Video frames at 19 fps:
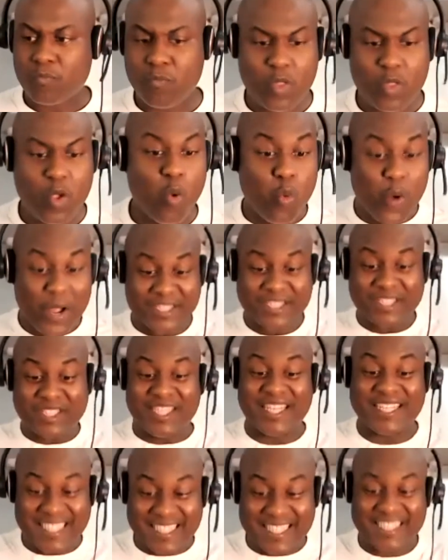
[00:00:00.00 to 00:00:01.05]
which
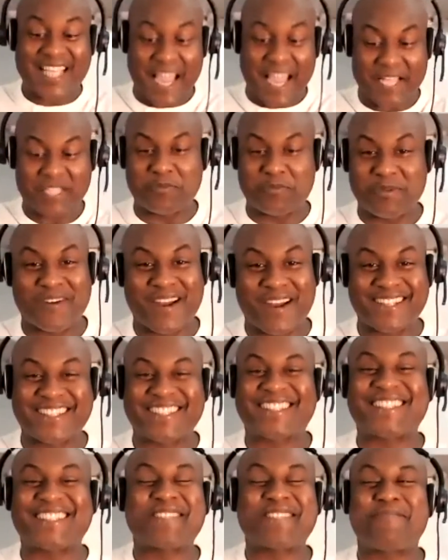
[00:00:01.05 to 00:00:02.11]
this excites me, right? This
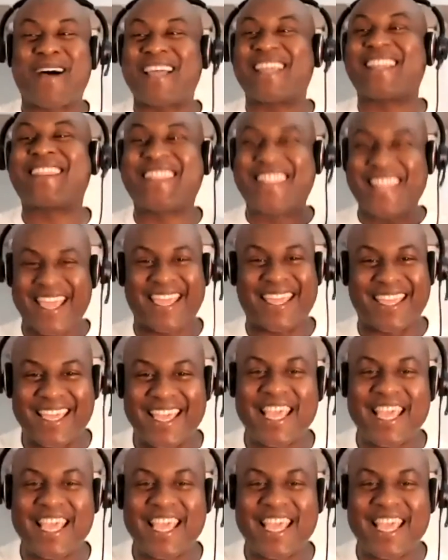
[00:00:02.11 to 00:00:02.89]
is my thing.